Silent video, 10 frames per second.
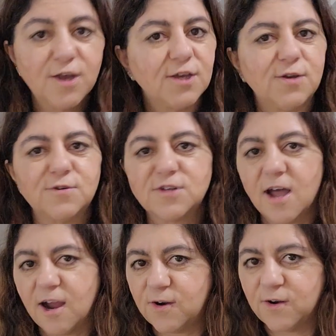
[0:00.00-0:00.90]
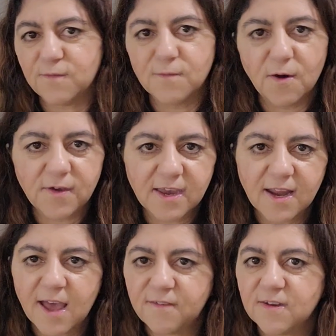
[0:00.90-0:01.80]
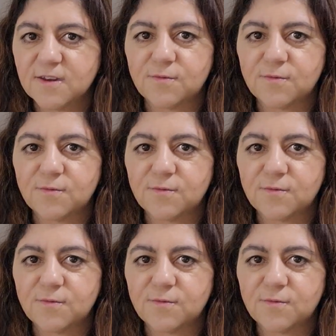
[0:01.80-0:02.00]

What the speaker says: you're tired of mowing it, having to